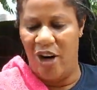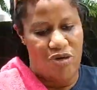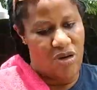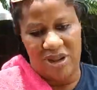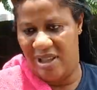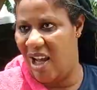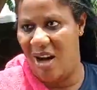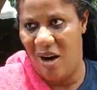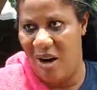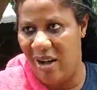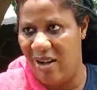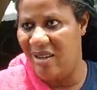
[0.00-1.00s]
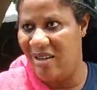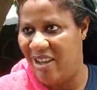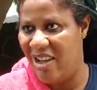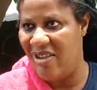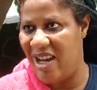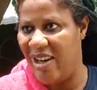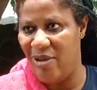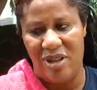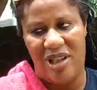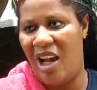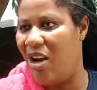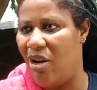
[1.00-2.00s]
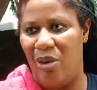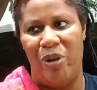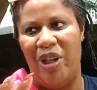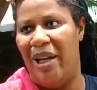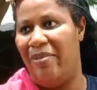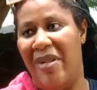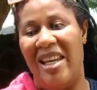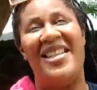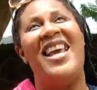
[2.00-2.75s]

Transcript: roasting corn. You get roasting corn with the meat